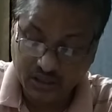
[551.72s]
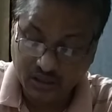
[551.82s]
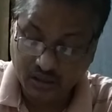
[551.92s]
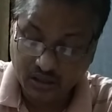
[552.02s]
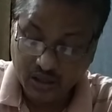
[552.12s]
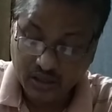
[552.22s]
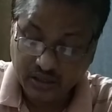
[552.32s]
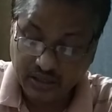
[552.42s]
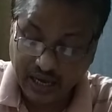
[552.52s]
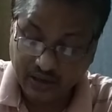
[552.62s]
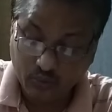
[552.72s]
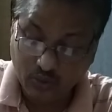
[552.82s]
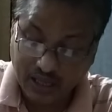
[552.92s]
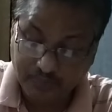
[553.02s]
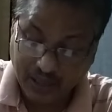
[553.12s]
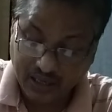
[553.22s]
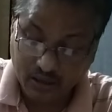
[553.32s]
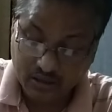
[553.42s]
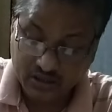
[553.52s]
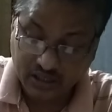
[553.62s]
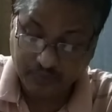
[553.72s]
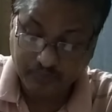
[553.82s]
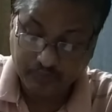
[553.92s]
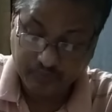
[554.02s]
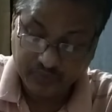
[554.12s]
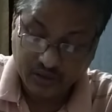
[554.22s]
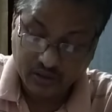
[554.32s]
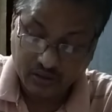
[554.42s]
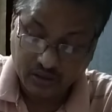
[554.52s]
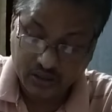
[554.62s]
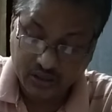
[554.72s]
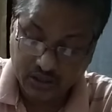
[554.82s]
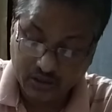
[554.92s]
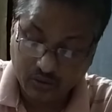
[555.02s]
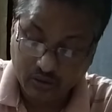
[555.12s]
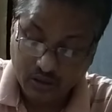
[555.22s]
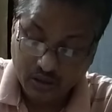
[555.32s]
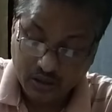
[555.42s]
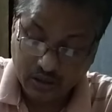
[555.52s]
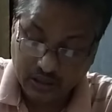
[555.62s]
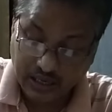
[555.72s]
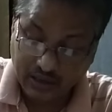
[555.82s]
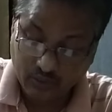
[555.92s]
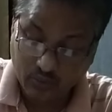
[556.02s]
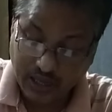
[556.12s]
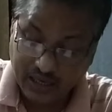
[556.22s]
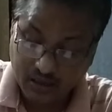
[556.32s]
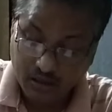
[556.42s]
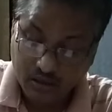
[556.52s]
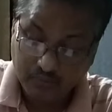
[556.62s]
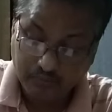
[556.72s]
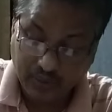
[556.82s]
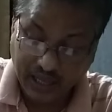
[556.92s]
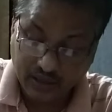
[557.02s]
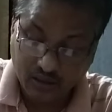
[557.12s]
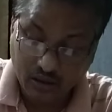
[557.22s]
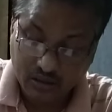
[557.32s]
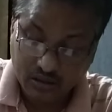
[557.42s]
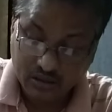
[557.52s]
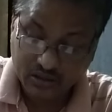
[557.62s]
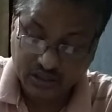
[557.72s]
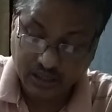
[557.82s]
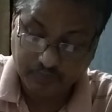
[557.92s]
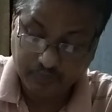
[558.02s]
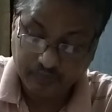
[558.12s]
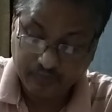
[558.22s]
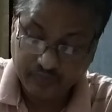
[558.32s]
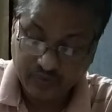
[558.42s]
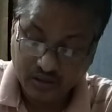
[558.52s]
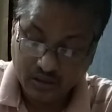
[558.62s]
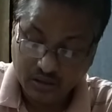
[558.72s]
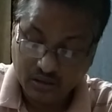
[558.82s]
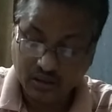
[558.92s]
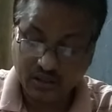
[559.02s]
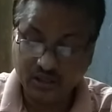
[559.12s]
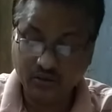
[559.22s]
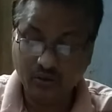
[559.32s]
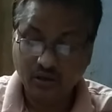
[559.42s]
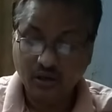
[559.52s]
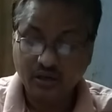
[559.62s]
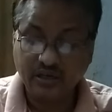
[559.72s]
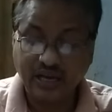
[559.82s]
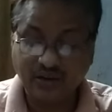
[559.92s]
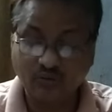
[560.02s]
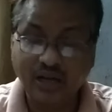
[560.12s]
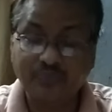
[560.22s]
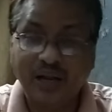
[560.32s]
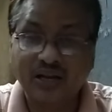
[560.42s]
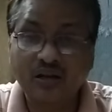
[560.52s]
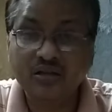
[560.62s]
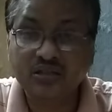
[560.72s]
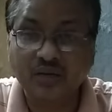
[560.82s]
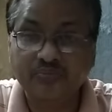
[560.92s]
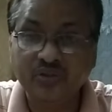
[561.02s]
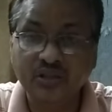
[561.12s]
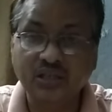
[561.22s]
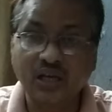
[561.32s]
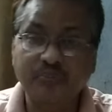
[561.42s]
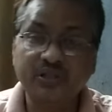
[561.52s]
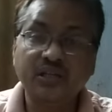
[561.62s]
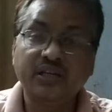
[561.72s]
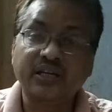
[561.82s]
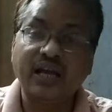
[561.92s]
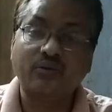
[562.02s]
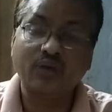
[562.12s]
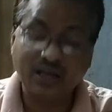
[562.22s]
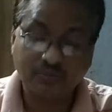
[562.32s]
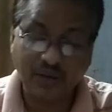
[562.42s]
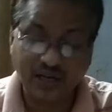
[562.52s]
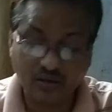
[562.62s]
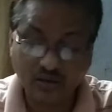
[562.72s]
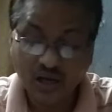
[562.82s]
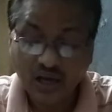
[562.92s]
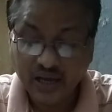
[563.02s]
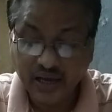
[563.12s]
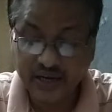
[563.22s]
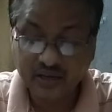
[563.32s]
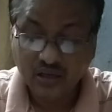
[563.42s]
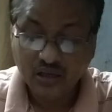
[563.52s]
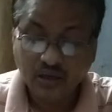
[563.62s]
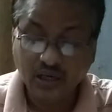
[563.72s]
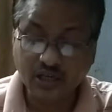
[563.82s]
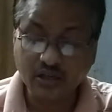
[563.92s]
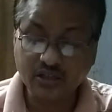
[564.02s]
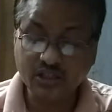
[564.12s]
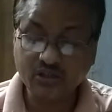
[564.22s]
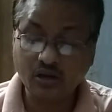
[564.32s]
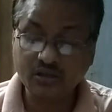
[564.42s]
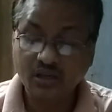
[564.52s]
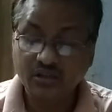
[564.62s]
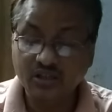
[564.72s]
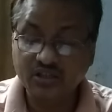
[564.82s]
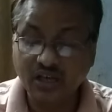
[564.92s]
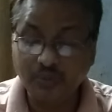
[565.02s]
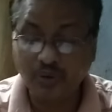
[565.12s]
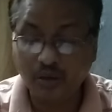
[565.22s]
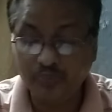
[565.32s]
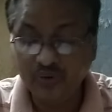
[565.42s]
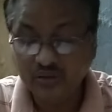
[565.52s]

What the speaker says: the triangular planar shape. This is your triangular planar shape. This is your triangular planar shape. This shape is triangular planar. And let us discuss the shape of